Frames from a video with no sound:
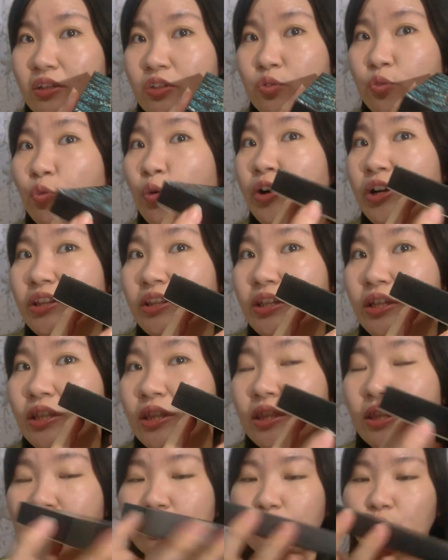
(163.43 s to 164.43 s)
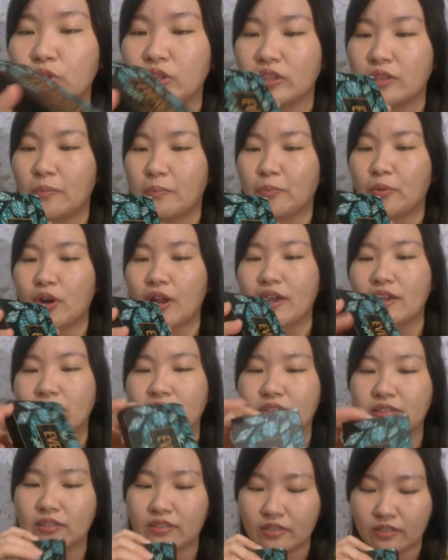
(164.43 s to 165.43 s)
is worth it with the price.